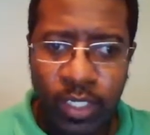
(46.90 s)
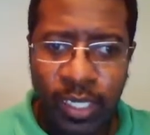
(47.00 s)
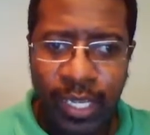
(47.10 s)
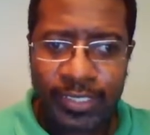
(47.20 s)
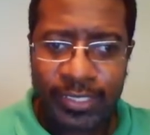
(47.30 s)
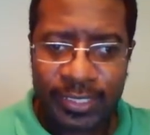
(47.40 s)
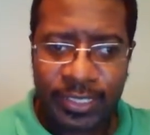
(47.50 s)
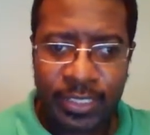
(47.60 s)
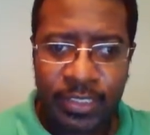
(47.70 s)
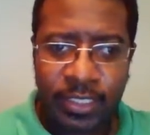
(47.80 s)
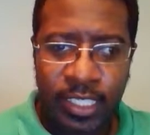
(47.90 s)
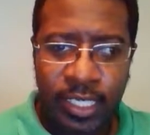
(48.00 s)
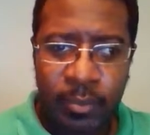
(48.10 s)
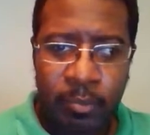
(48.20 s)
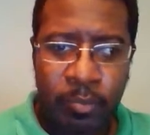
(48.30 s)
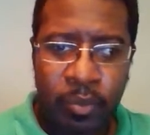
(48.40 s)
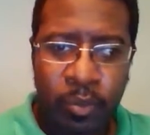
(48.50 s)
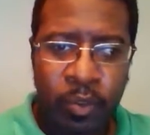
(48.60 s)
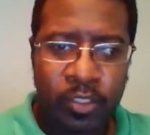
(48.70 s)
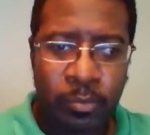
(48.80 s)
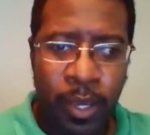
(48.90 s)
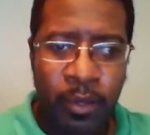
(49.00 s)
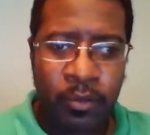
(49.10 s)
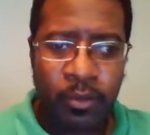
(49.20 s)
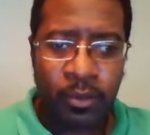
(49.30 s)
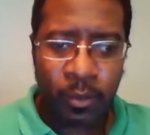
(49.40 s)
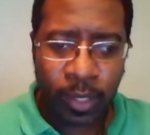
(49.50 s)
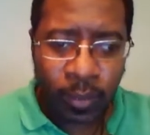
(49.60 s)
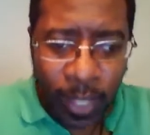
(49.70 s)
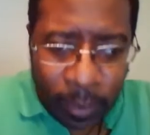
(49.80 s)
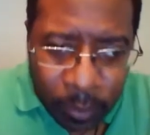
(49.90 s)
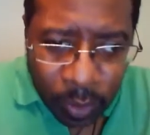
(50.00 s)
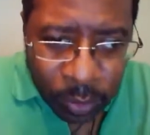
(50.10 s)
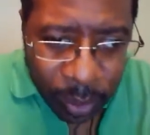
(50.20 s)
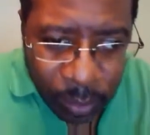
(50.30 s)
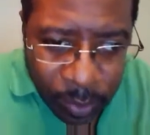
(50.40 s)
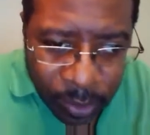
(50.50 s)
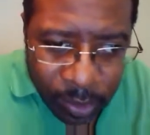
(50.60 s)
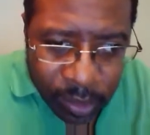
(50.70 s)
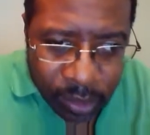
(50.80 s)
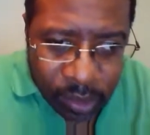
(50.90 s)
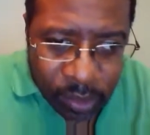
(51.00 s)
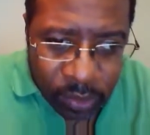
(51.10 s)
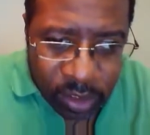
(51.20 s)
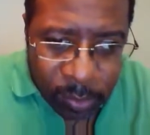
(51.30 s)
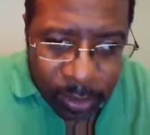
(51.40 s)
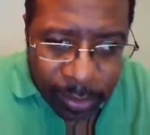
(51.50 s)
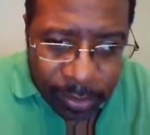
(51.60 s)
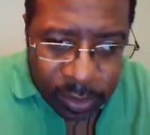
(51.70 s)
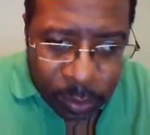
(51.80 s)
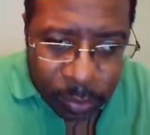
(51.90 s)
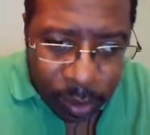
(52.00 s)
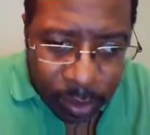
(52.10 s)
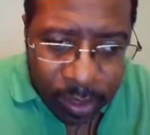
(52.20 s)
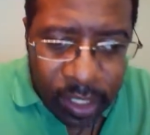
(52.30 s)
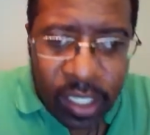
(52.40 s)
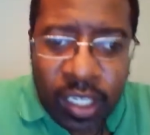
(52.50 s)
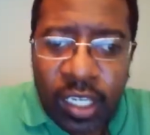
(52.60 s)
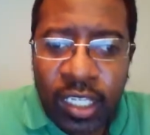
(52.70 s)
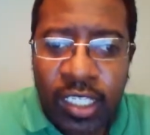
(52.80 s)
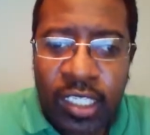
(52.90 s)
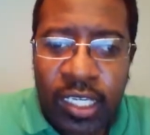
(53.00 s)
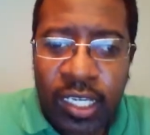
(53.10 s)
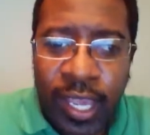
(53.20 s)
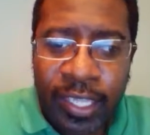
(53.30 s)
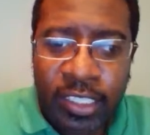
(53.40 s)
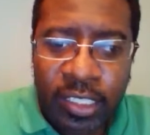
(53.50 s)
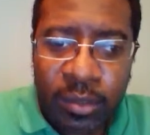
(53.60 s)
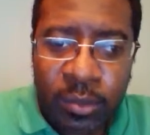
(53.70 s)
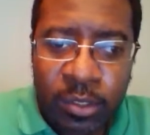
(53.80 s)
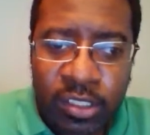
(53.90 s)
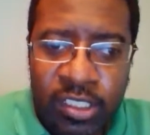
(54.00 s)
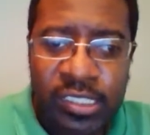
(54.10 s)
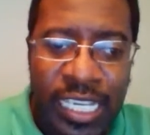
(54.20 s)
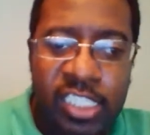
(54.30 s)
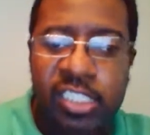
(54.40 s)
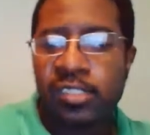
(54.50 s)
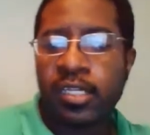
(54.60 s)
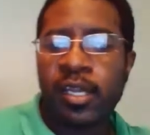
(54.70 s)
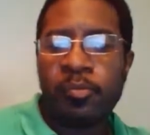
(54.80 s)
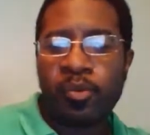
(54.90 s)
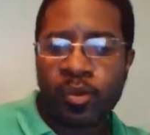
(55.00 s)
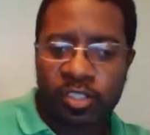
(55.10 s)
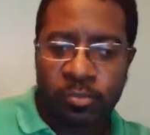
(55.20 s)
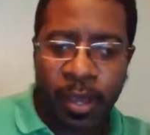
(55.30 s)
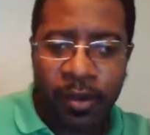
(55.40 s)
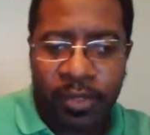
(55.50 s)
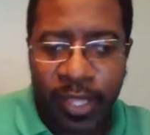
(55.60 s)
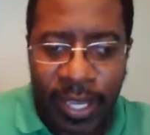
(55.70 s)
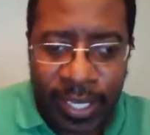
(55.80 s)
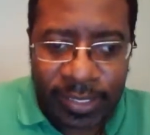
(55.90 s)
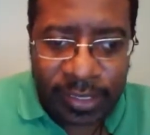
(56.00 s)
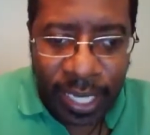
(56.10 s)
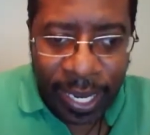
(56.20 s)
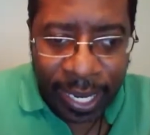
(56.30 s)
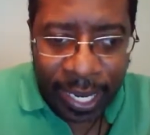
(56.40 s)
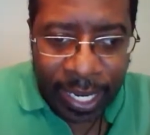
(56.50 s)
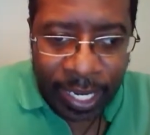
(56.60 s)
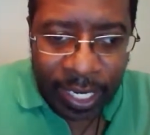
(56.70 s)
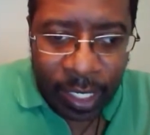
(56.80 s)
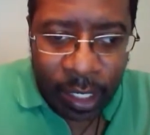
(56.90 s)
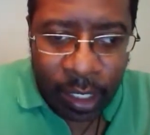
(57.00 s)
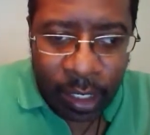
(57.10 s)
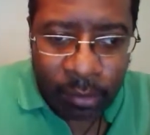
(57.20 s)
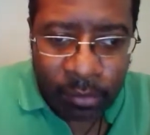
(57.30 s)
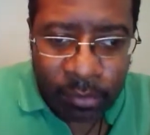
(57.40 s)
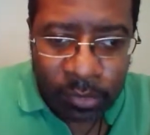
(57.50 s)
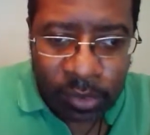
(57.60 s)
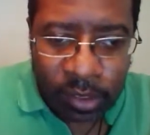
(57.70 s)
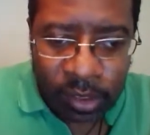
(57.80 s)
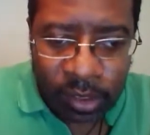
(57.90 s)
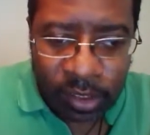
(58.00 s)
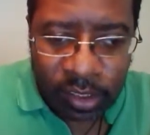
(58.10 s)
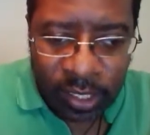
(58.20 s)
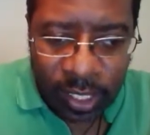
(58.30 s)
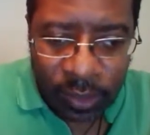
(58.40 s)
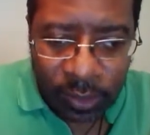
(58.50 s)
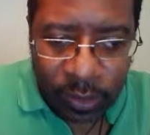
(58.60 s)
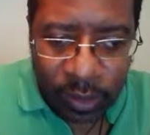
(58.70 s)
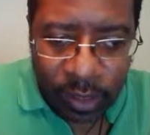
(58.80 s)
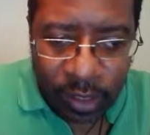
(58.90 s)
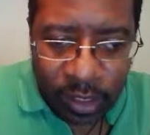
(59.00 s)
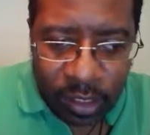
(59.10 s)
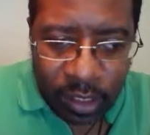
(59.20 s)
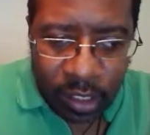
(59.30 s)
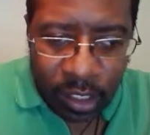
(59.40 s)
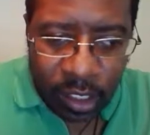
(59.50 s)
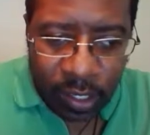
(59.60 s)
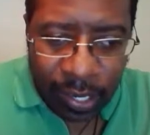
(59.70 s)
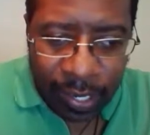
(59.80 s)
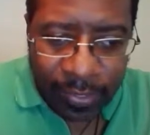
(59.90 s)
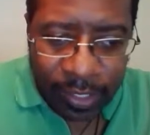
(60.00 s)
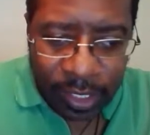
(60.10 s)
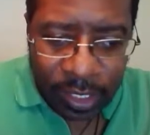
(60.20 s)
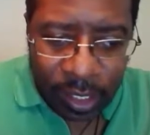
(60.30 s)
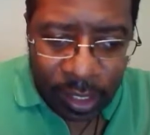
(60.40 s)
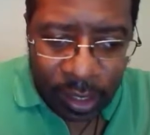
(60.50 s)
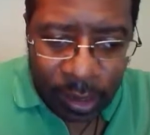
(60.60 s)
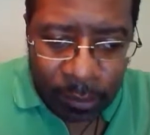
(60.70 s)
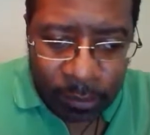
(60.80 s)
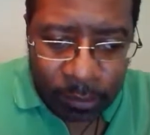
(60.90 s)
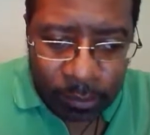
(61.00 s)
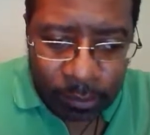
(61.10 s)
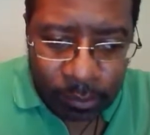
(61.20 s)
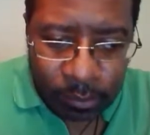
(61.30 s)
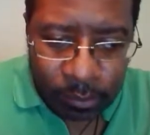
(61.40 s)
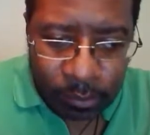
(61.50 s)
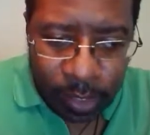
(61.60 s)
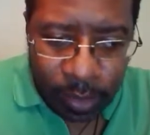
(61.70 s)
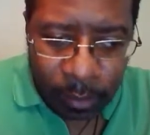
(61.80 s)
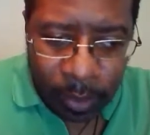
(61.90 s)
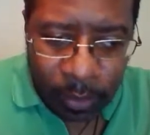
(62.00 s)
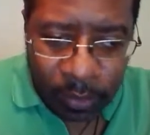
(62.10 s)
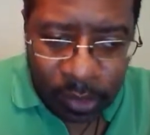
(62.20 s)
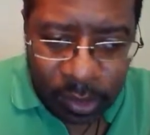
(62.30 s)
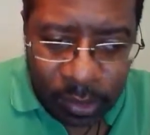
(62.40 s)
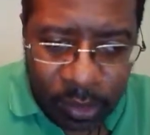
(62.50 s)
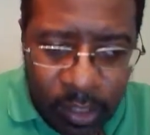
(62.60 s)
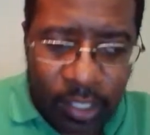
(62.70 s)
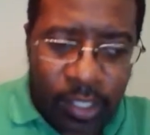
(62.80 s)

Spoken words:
last seen in Portsmouth. Well, not in Portsmouth, but in Yosemite National Park. He actually was stationed at Portsmouth as he's a sailor at a medical center